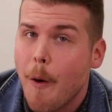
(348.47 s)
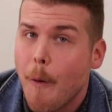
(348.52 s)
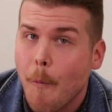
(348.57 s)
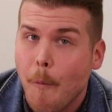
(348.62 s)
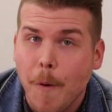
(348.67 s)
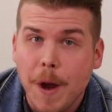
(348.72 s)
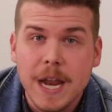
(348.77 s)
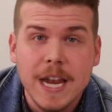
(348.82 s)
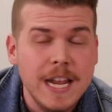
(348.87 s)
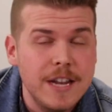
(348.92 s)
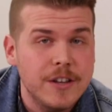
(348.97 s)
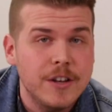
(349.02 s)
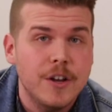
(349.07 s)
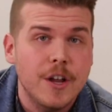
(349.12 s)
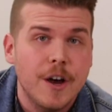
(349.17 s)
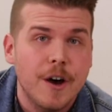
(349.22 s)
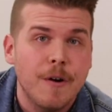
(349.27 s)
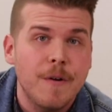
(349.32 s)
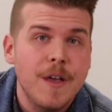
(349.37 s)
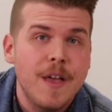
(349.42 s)
We need to
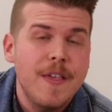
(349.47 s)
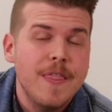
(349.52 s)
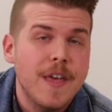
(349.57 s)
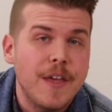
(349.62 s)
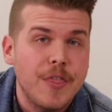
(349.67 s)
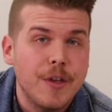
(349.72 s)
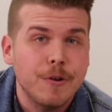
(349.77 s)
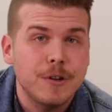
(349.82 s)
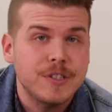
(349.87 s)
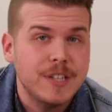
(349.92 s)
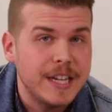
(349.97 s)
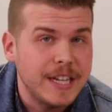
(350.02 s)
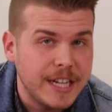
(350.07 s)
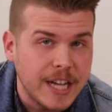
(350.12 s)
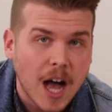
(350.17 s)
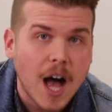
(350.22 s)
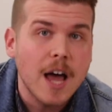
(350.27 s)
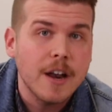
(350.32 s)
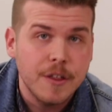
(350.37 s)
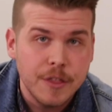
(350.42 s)
know that there is a
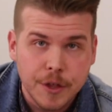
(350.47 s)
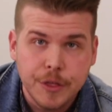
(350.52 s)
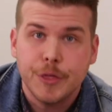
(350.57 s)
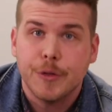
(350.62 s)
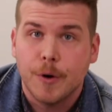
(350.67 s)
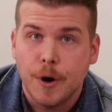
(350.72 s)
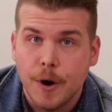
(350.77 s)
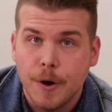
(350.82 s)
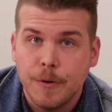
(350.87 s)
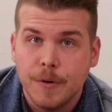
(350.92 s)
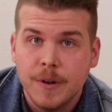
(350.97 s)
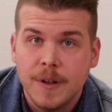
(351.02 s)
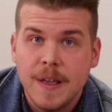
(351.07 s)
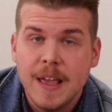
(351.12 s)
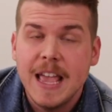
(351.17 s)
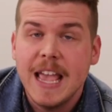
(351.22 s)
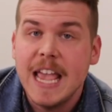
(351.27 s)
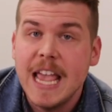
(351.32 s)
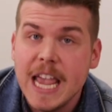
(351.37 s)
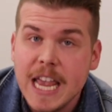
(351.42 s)
God on the throne
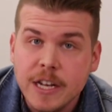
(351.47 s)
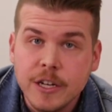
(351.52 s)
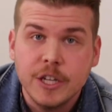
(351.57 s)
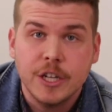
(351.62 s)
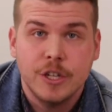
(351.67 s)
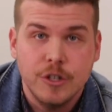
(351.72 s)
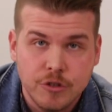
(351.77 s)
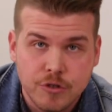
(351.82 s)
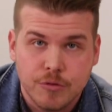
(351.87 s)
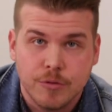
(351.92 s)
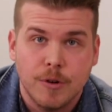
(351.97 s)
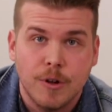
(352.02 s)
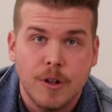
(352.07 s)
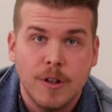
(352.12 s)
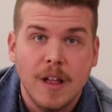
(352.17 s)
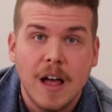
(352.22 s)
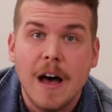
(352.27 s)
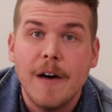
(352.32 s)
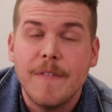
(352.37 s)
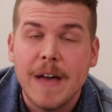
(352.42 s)
in
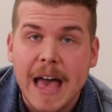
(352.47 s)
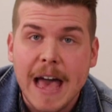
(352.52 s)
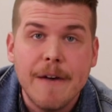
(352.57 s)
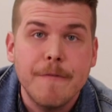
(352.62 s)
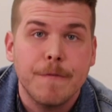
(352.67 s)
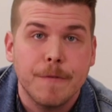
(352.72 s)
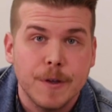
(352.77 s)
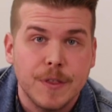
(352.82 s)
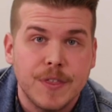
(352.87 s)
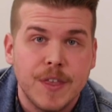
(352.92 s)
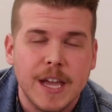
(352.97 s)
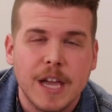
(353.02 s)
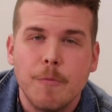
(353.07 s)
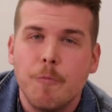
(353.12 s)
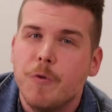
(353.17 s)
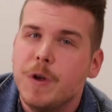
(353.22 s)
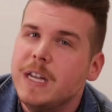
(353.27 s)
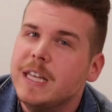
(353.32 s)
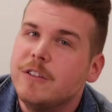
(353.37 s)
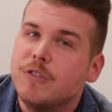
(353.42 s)
control of everything,
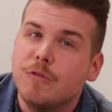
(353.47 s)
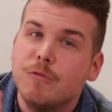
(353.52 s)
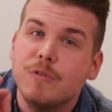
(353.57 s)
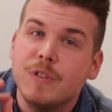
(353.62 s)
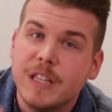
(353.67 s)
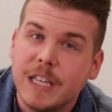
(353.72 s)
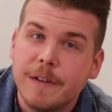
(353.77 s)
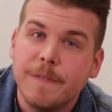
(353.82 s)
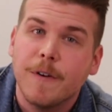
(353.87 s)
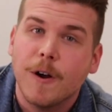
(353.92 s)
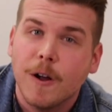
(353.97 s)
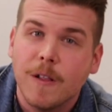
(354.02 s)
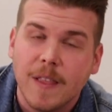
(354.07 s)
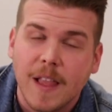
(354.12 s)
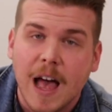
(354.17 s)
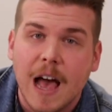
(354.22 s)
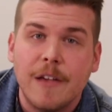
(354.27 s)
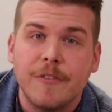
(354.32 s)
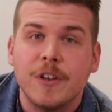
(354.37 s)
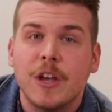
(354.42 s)
and we need to live our
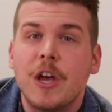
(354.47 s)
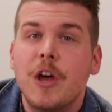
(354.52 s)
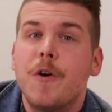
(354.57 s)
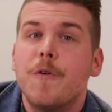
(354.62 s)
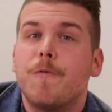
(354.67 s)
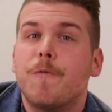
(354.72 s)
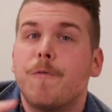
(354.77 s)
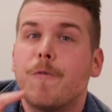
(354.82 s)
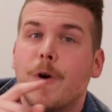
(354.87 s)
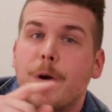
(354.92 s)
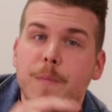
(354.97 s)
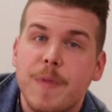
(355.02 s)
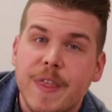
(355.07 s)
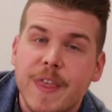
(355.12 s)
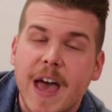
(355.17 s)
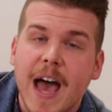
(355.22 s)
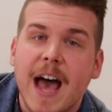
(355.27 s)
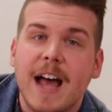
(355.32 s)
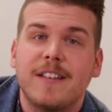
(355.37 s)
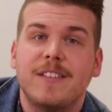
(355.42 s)
lives from
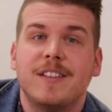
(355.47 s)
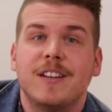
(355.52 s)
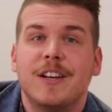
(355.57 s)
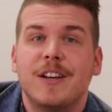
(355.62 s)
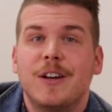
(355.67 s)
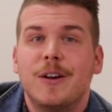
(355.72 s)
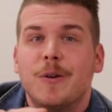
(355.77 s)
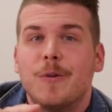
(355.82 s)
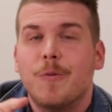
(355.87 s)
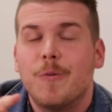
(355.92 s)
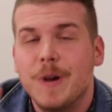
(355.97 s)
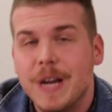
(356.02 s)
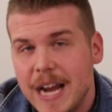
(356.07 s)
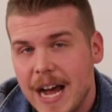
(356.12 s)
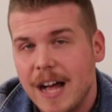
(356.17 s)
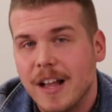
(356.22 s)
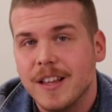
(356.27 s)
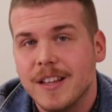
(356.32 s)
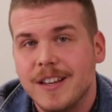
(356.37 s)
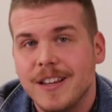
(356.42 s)
that
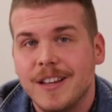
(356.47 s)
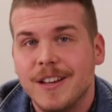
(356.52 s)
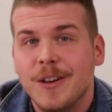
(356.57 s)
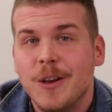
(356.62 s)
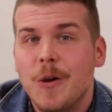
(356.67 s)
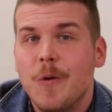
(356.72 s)
reality.